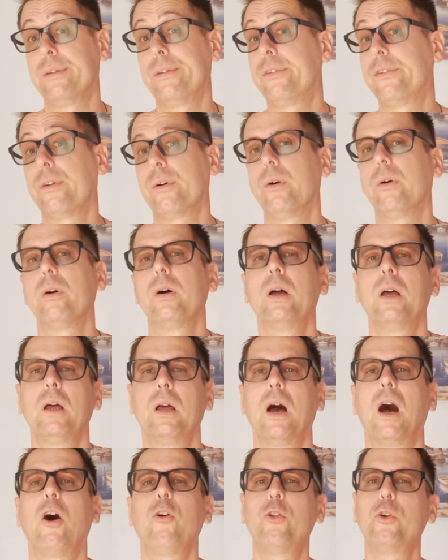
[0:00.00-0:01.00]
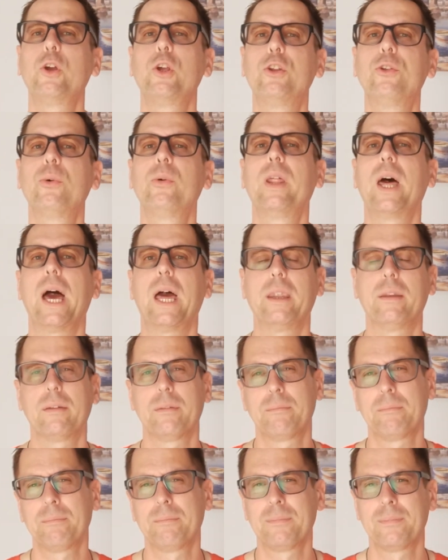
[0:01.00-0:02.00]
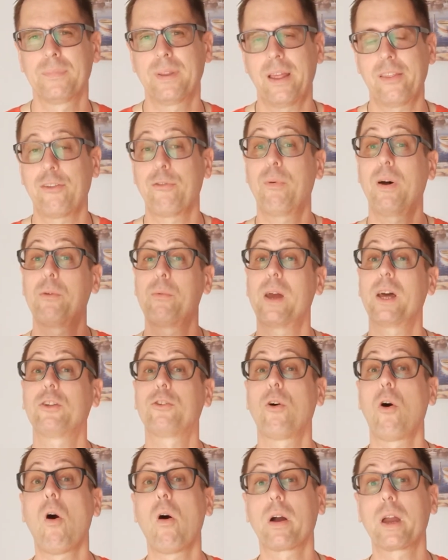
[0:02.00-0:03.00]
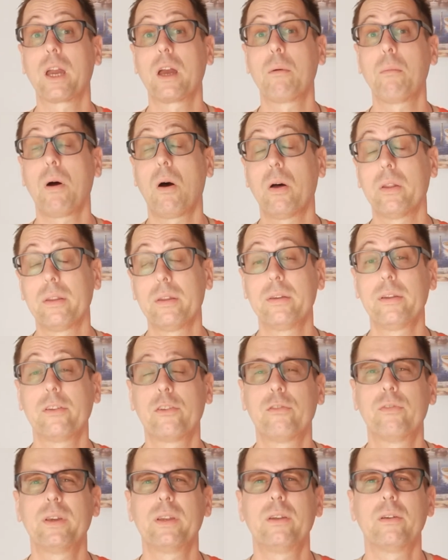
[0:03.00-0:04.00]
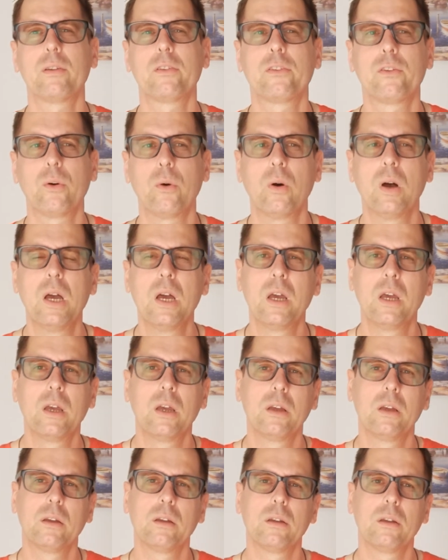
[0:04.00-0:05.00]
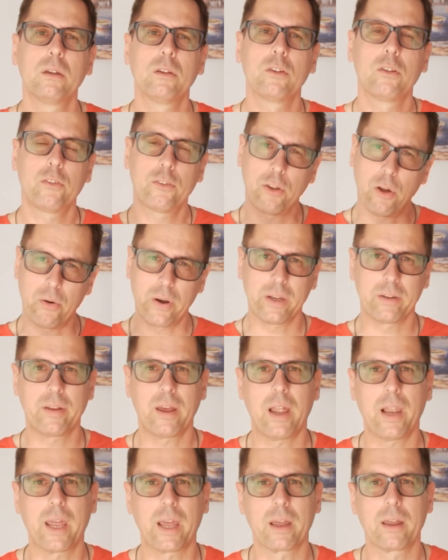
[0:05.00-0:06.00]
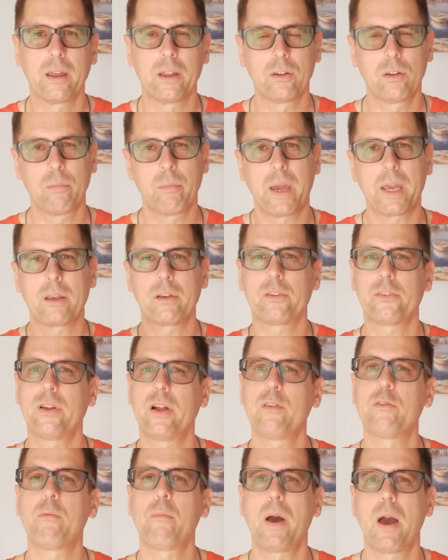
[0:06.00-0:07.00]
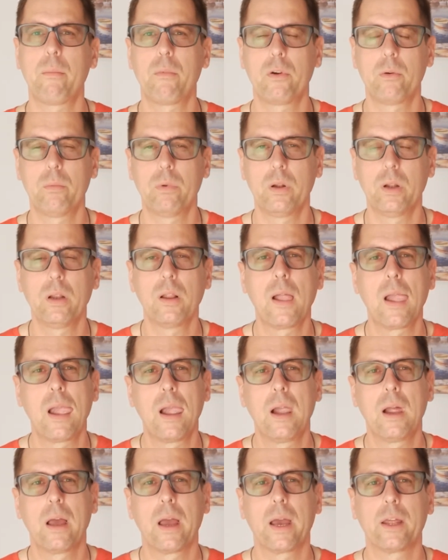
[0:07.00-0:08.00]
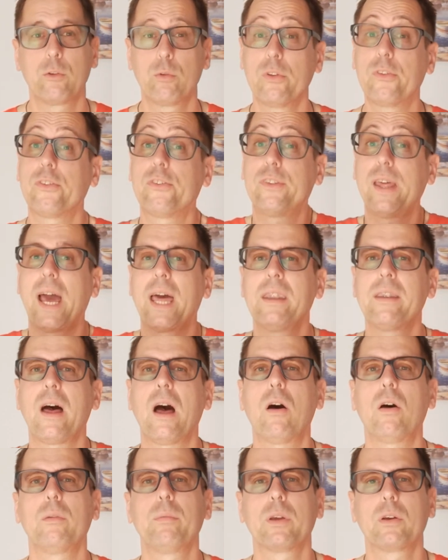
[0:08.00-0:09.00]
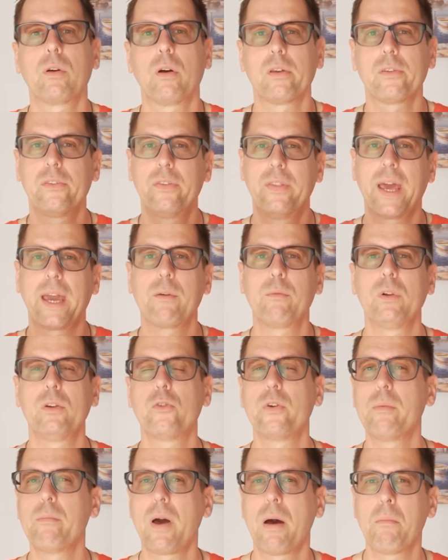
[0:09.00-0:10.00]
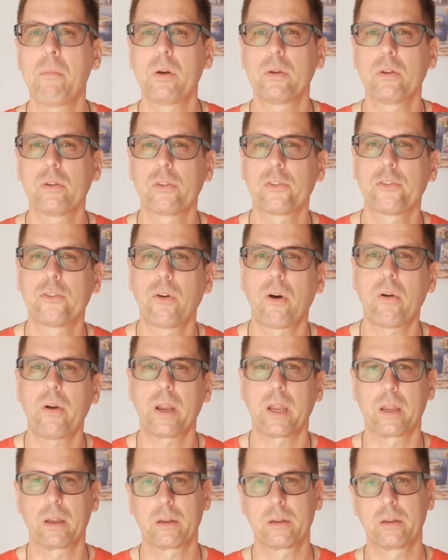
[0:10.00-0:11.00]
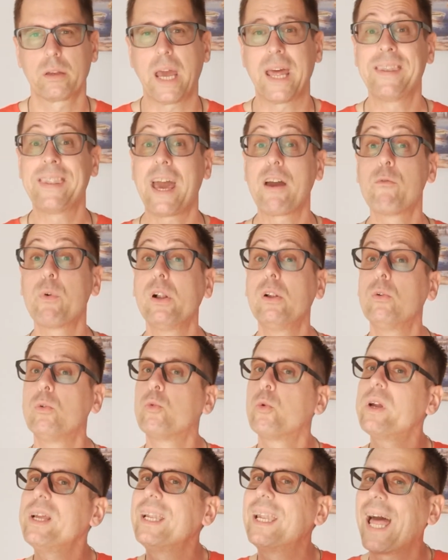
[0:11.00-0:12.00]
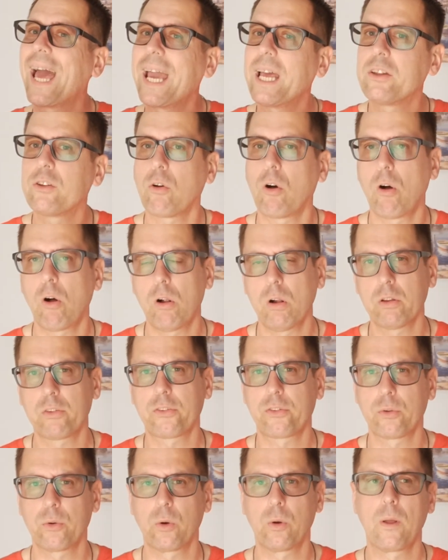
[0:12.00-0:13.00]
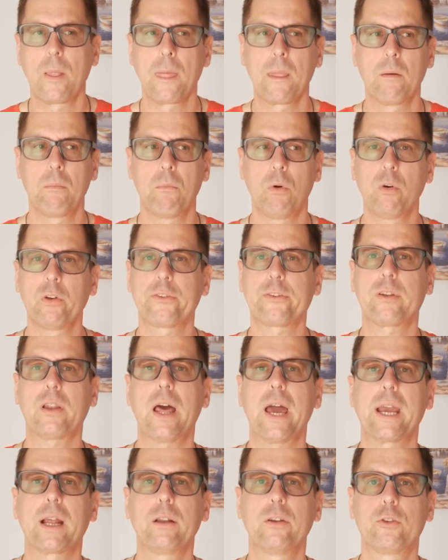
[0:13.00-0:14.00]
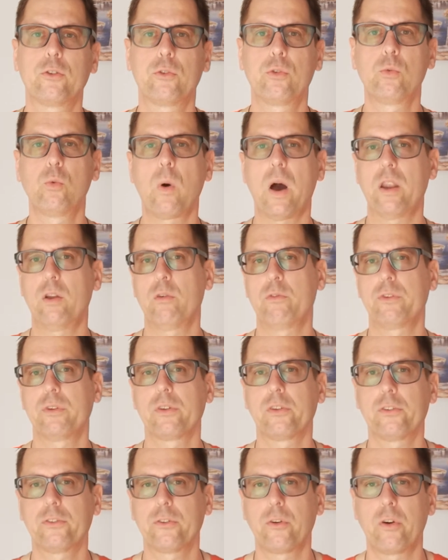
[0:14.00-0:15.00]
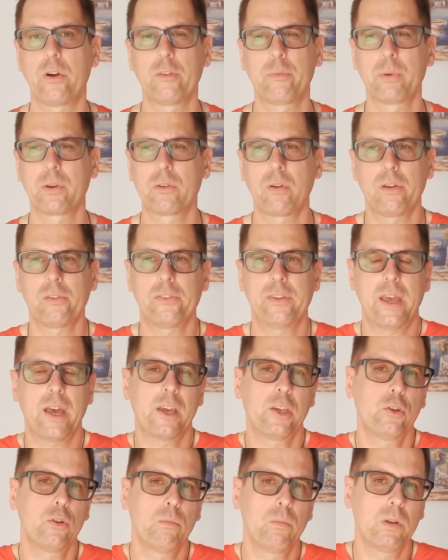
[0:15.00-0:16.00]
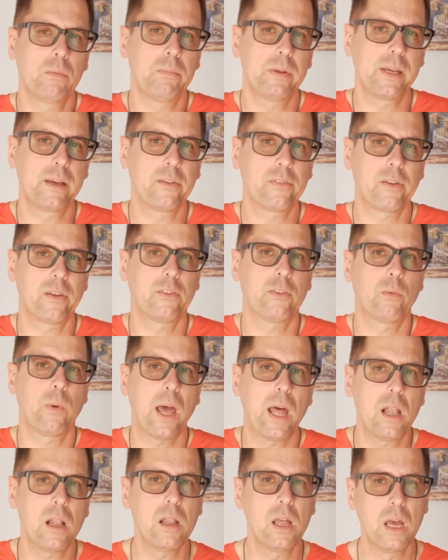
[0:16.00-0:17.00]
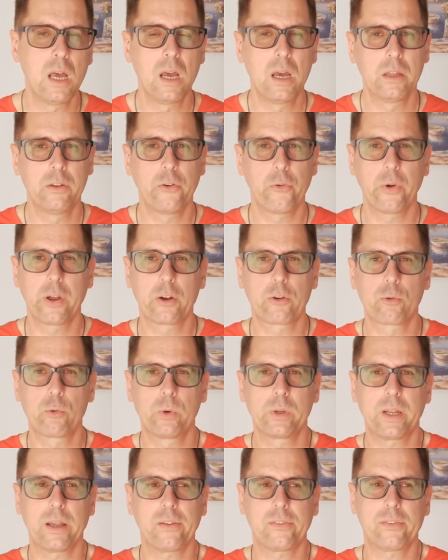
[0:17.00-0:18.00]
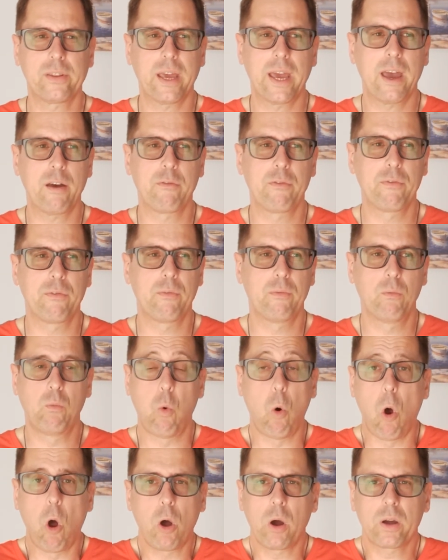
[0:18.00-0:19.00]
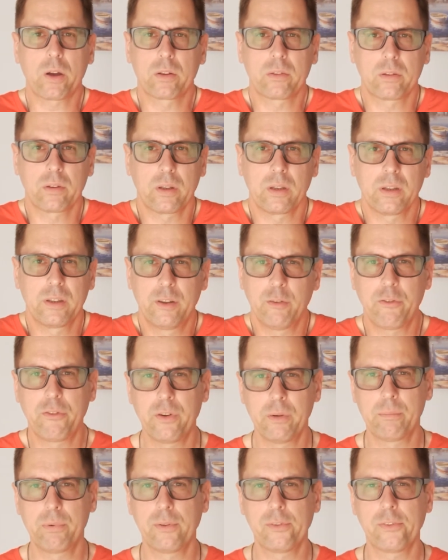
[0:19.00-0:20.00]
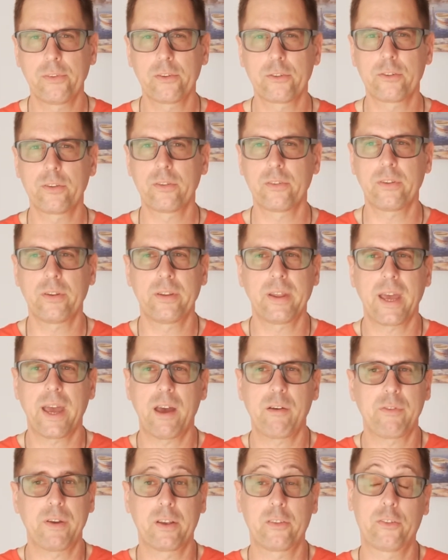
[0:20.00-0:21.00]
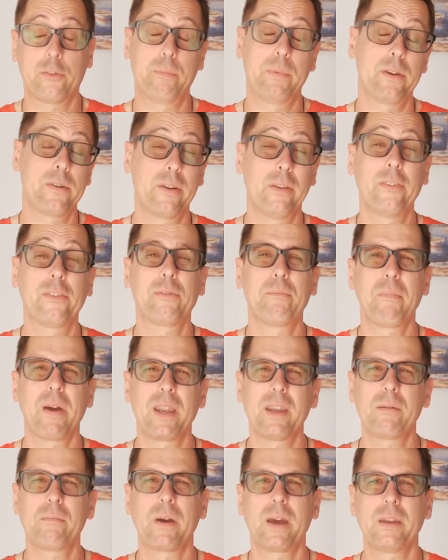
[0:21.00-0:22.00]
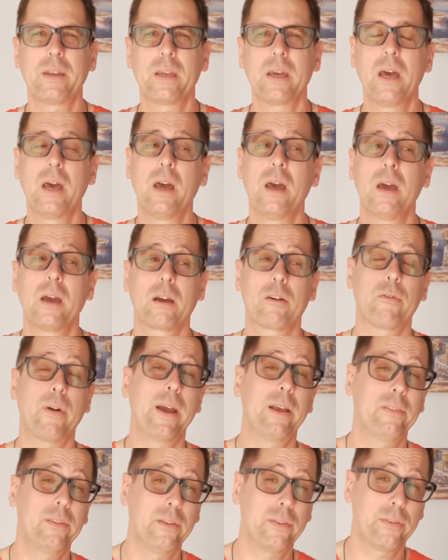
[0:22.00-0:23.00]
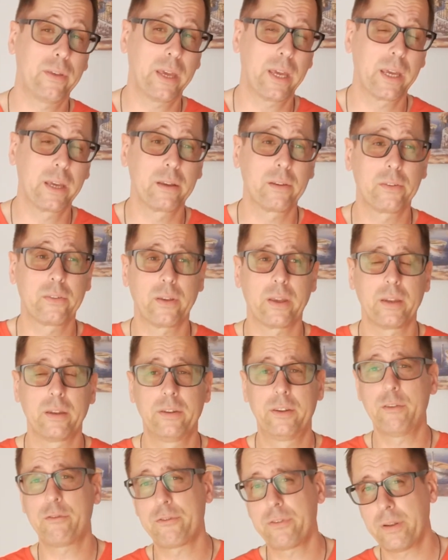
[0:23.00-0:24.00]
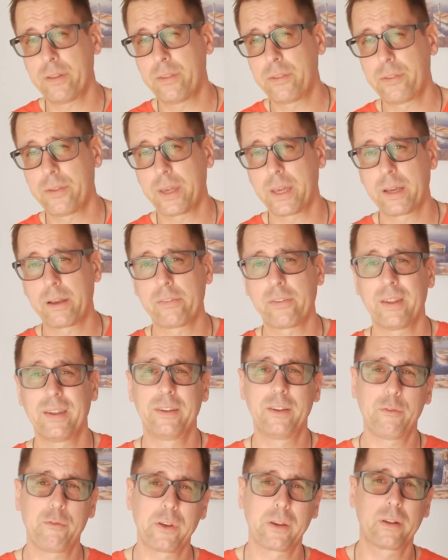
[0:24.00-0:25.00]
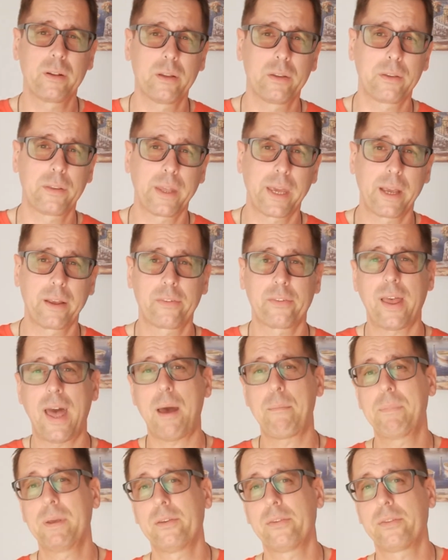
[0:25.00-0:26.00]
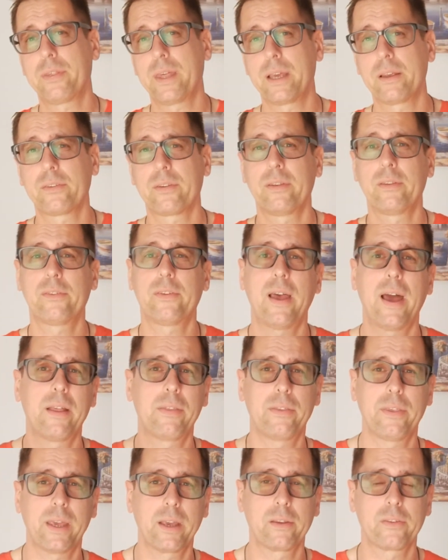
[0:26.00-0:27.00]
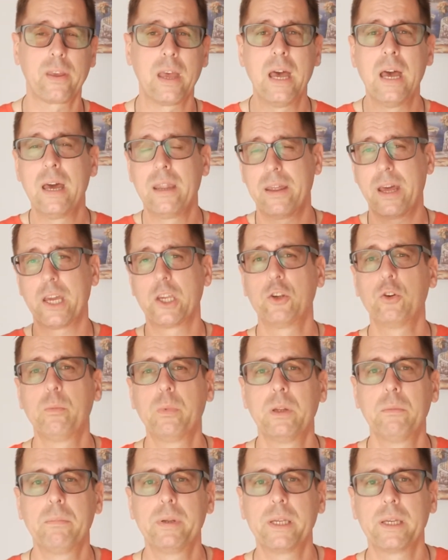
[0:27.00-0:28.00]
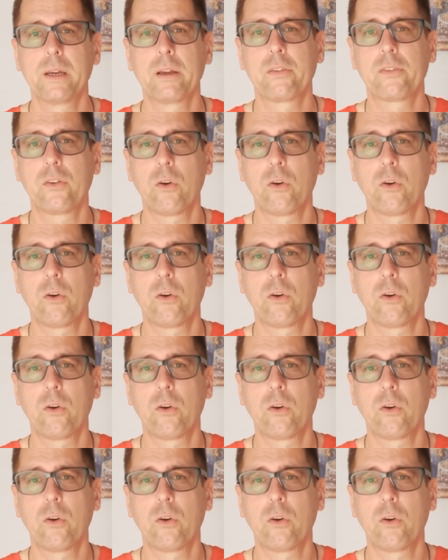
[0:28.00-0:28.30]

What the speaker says: So how do you do that? That's what we are talking about in this video. So storytelling, to make yourself memorable, to stand out, because they will remember your story and they will relate also most likely to one of your stories, because they are human beings as well. The recruiters, they have worked in different positions and they have experienced many, many crazy things and different things and difficult things, happy things and sad things. They are human beings.